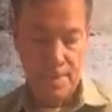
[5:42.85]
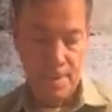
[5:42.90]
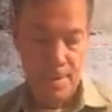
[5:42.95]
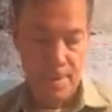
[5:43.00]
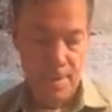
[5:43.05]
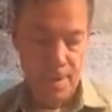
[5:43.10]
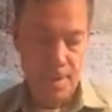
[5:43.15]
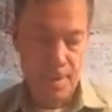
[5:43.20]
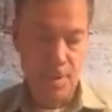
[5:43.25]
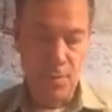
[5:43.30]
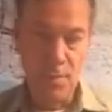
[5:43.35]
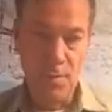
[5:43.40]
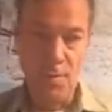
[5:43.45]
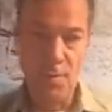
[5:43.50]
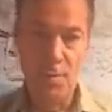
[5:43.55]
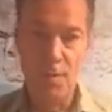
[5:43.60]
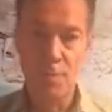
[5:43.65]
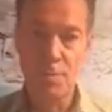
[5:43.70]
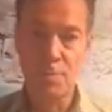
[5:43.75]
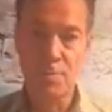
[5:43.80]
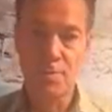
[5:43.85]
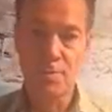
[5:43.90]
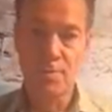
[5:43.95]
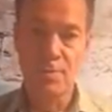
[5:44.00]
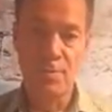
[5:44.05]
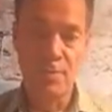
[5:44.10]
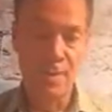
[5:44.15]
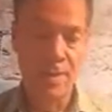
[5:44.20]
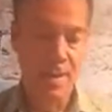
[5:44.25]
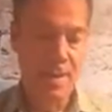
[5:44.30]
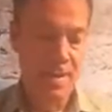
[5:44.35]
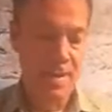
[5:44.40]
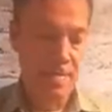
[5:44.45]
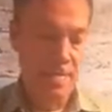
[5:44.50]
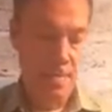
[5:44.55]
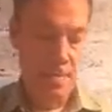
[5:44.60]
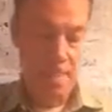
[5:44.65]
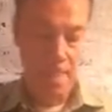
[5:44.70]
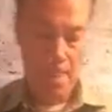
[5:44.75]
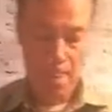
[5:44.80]
Now, if you're going to use a fillet,
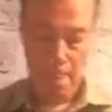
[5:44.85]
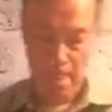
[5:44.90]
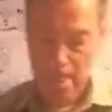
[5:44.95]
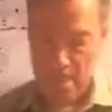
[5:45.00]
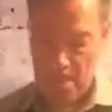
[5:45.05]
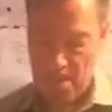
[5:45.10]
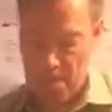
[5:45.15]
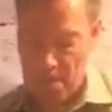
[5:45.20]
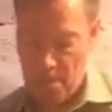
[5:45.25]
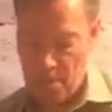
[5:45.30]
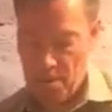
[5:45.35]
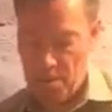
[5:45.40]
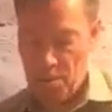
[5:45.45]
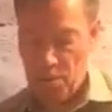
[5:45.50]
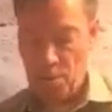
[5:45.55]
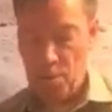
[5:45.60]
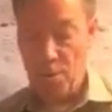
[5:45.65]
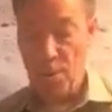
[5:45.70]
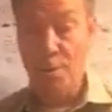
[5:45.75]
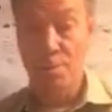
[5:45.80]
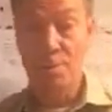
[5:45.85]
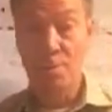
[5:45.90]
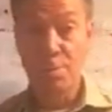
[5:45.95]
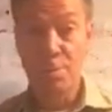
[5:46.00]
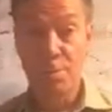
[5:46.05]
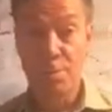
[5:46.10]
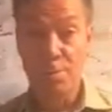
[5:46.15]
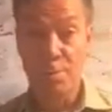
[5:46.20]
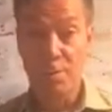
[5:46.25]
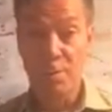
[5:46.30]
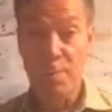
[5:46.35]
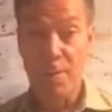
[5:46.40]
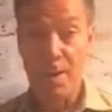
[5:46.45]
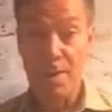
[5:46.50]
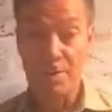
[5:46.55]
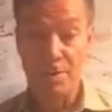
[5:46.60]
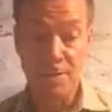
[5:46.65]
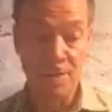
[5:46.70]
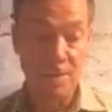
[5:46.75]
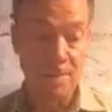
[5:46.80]
you could also use a
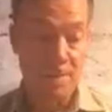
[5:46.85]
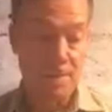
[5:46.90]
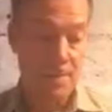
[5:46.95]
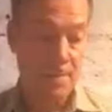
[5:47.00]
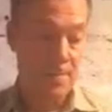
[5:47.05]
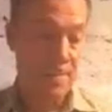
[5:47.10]
spatula.